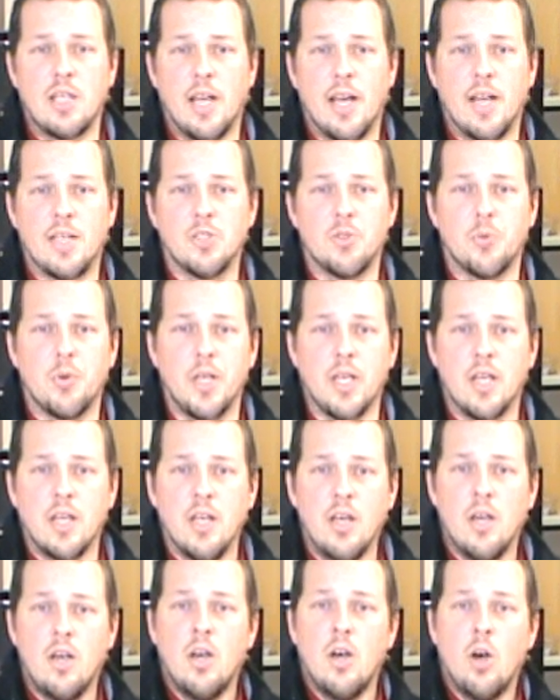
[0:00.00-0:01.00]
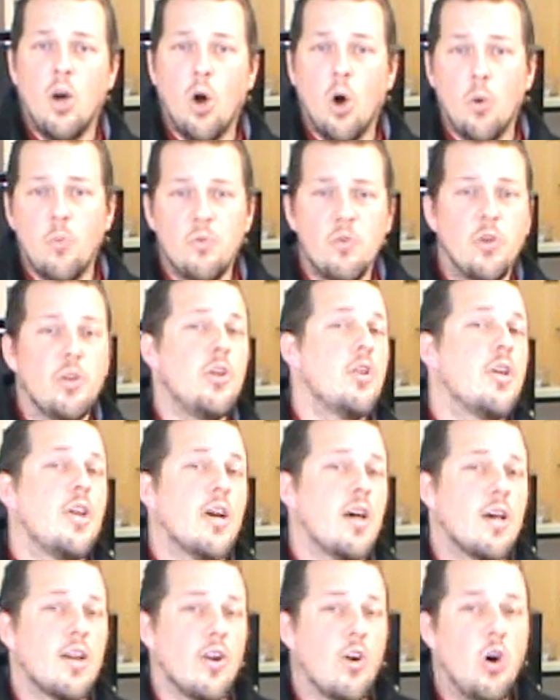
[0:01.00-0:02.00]
last week. Hopefully you
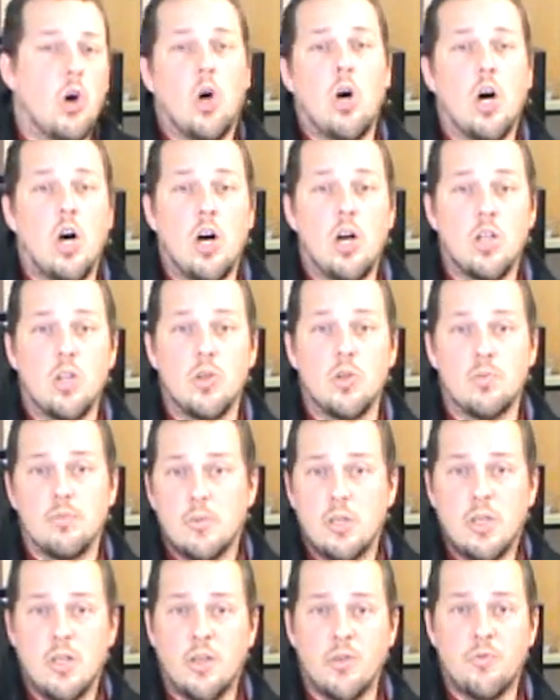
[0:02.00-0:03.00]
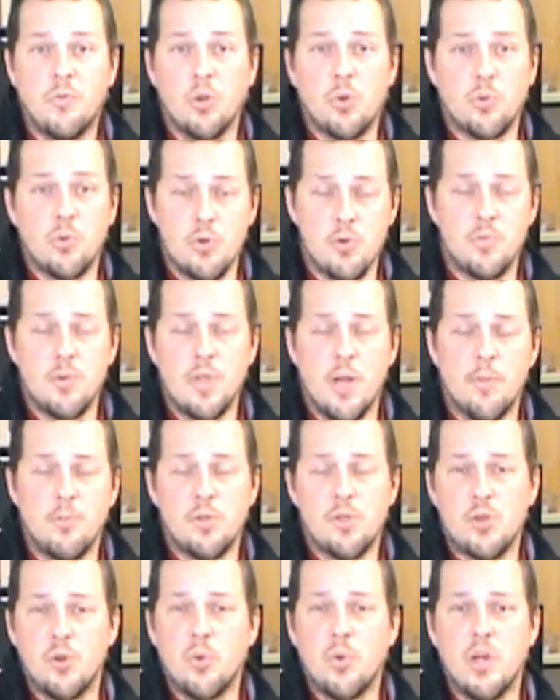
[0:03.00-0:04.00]
got all of your room
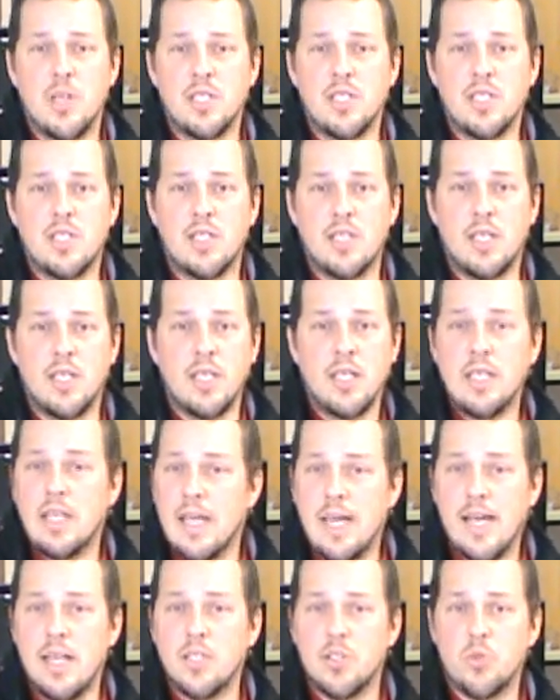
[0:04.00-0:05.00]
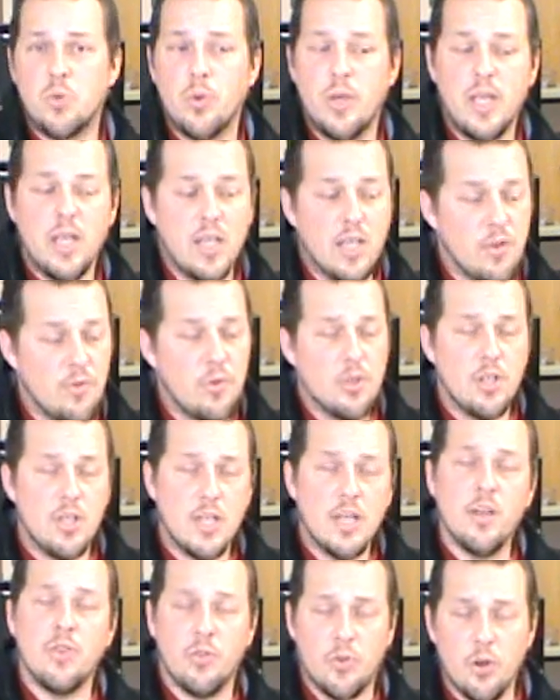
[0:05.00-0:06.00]
temperature runs done last week. If you
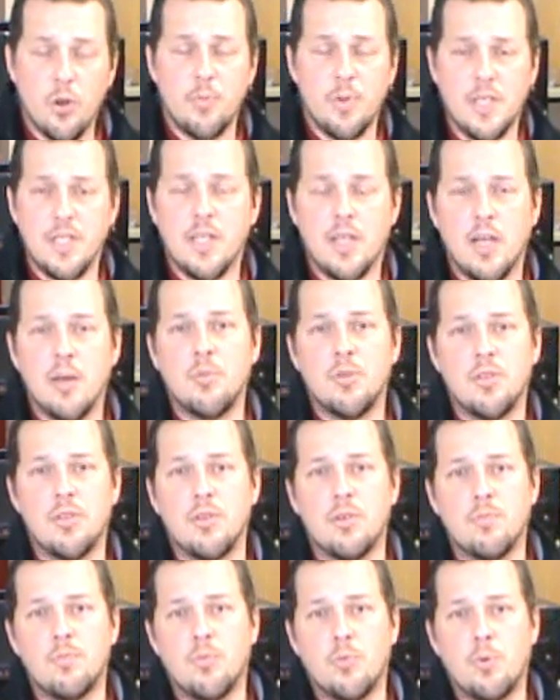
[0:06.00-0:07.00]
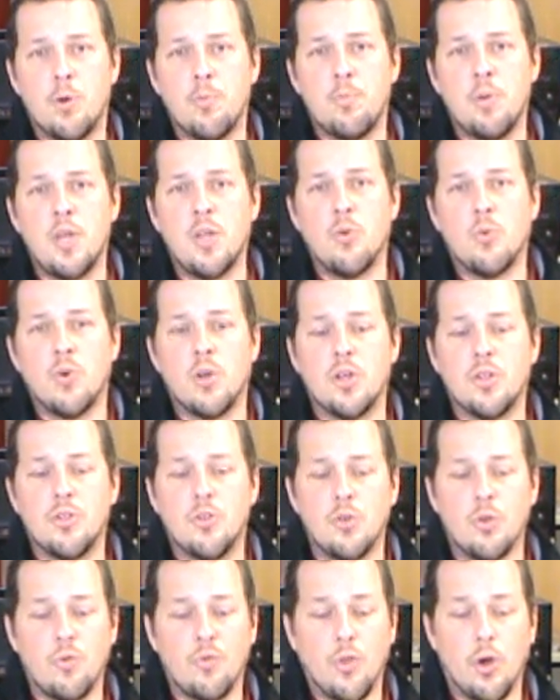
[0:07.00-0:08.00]
didn't, there'll be time to repeat one or
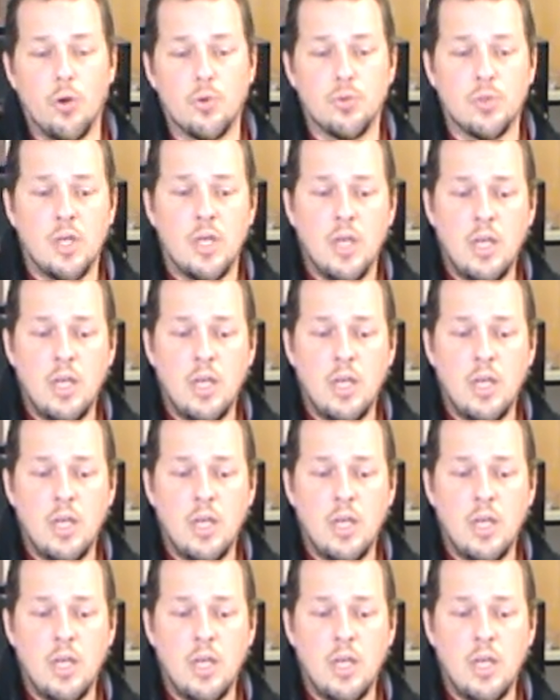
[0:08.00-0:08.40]
two of those.